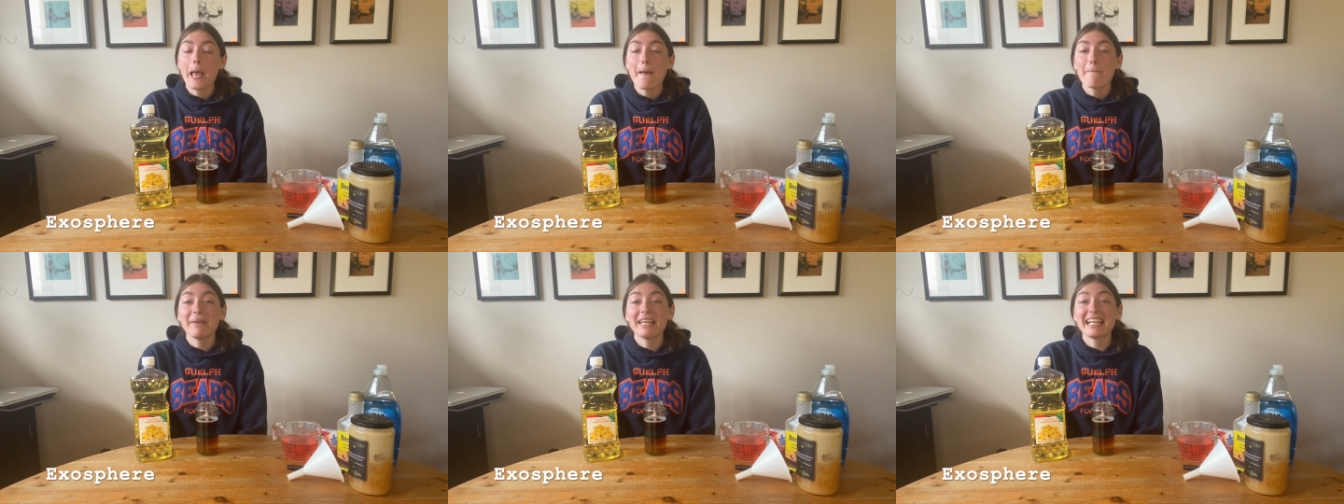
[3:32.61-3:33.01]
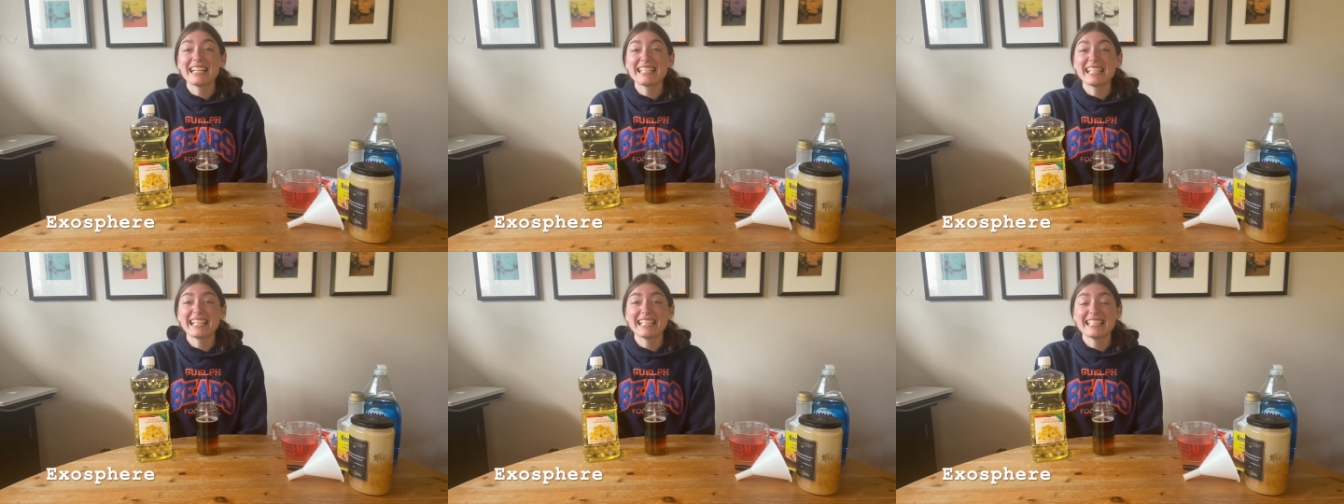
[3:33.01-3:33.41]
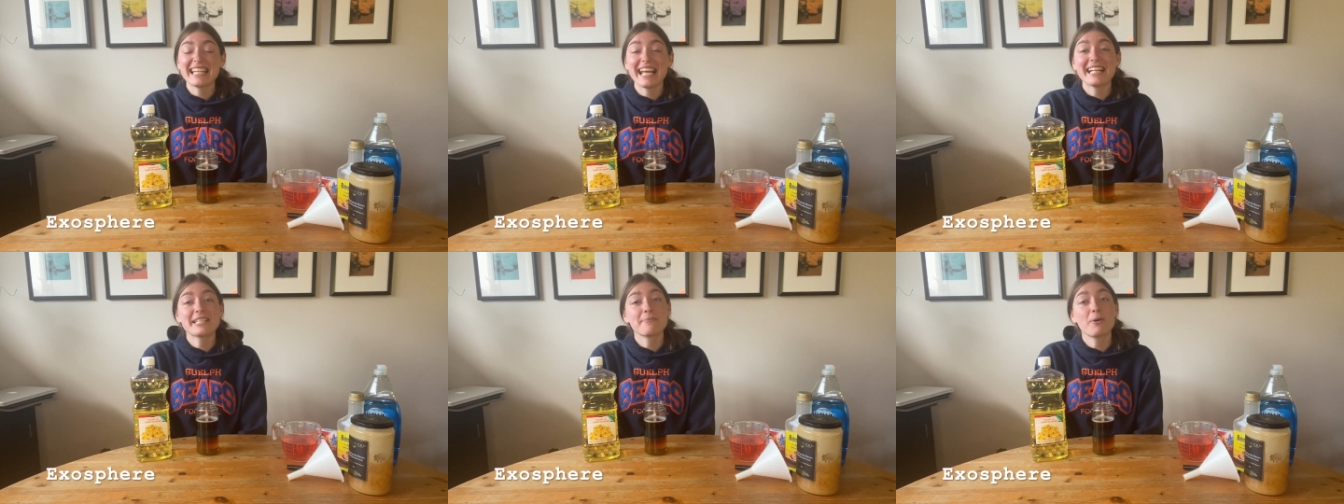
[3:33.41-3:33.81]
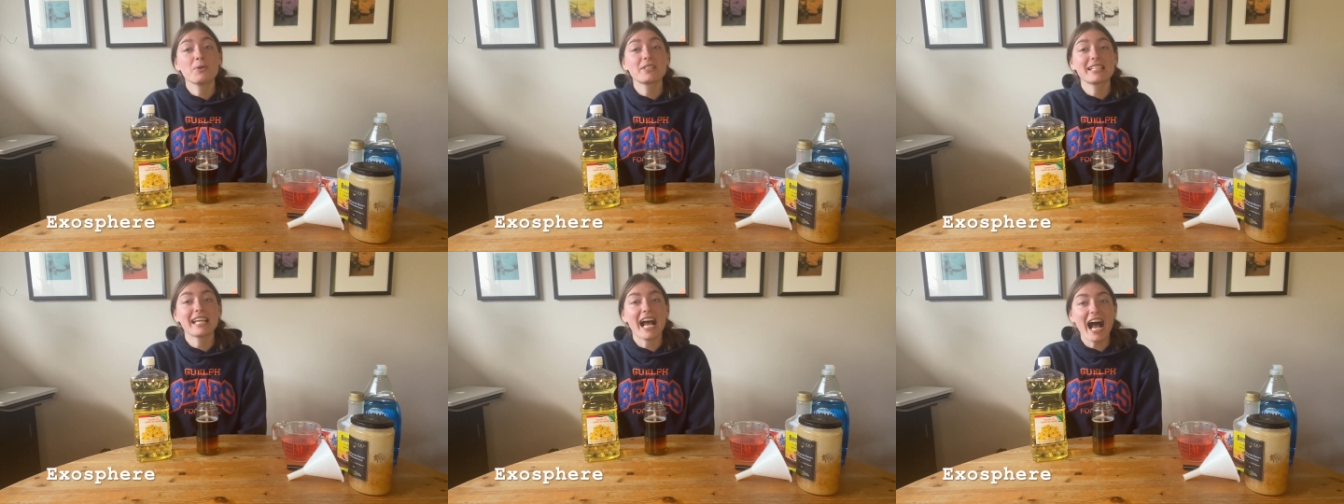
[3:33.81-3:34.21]
because it contains
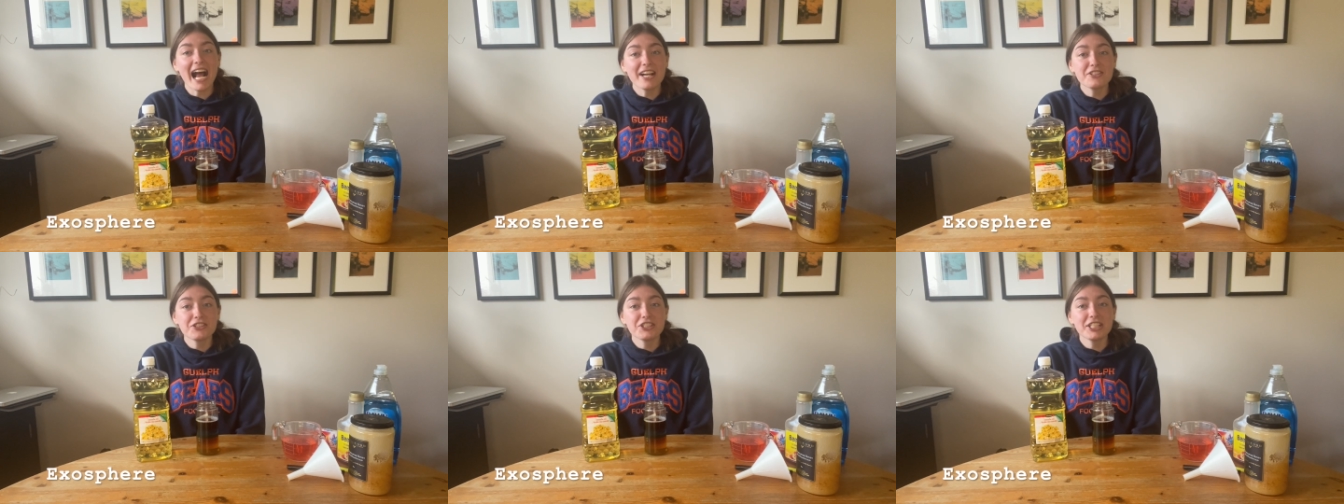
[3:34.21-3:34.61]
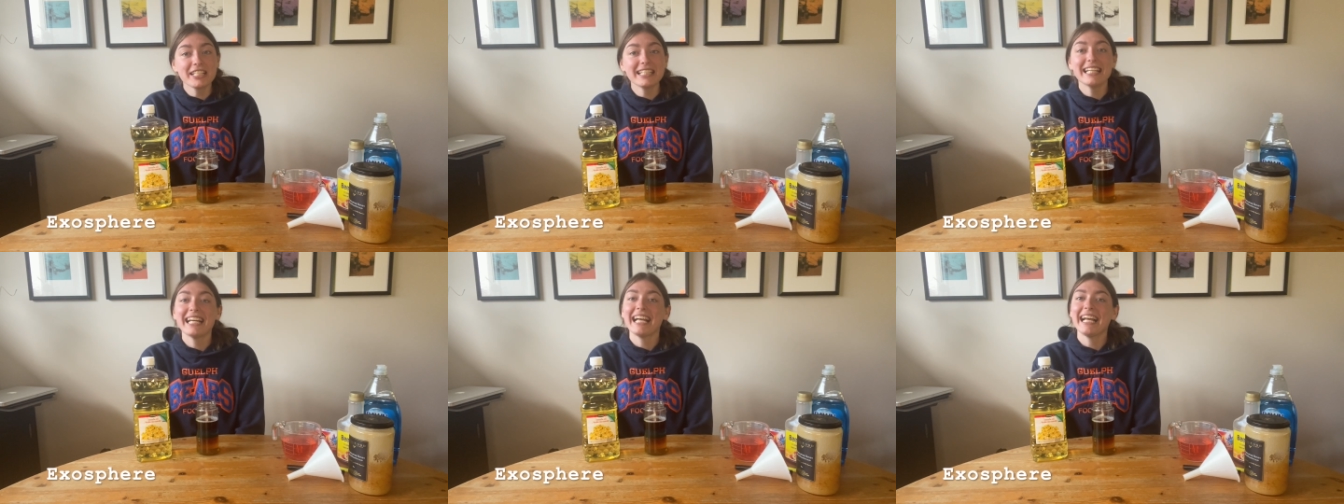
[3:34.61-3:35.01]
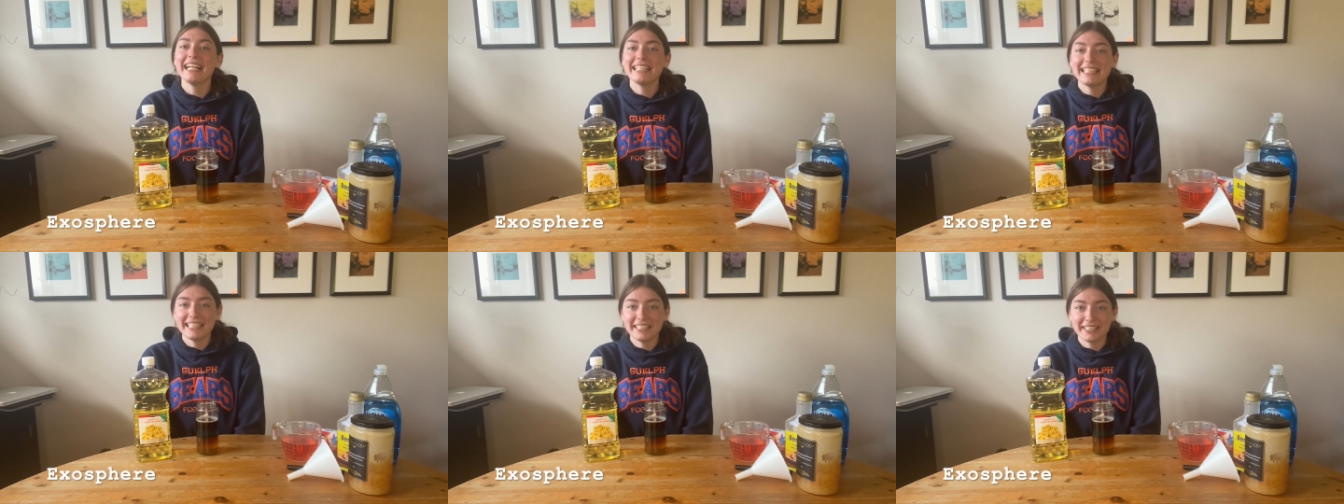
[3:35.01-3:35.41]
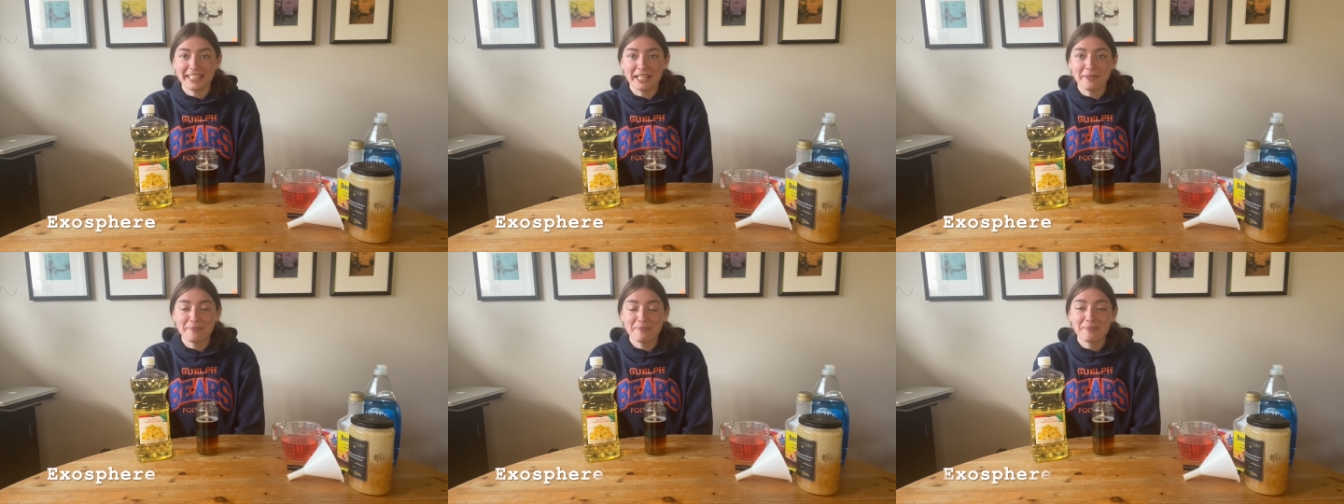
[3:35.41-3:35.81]
mostly hydrogen and
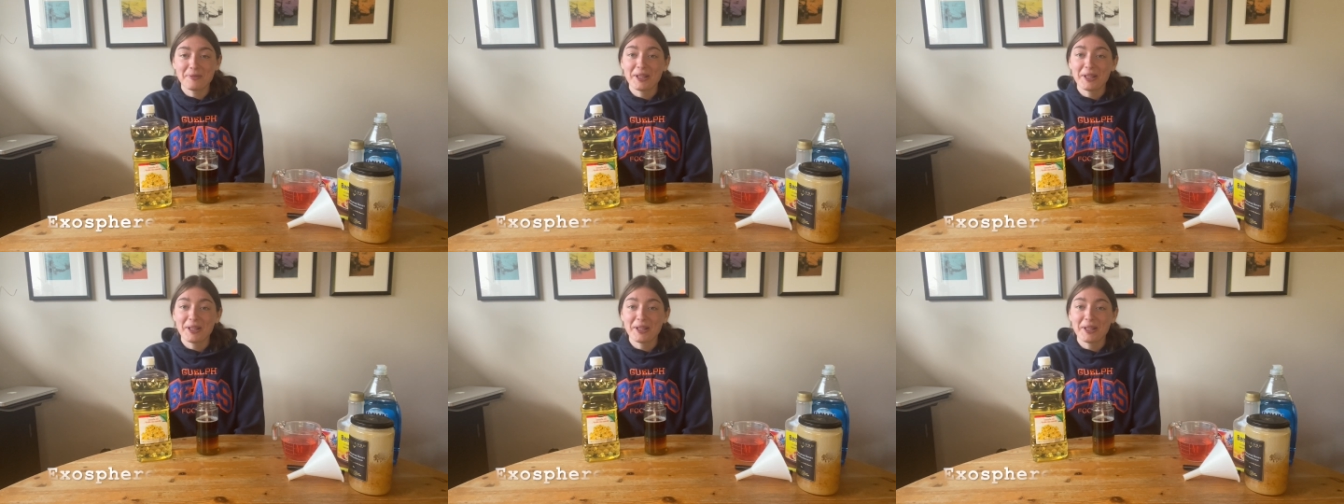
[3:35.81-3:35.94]
helium.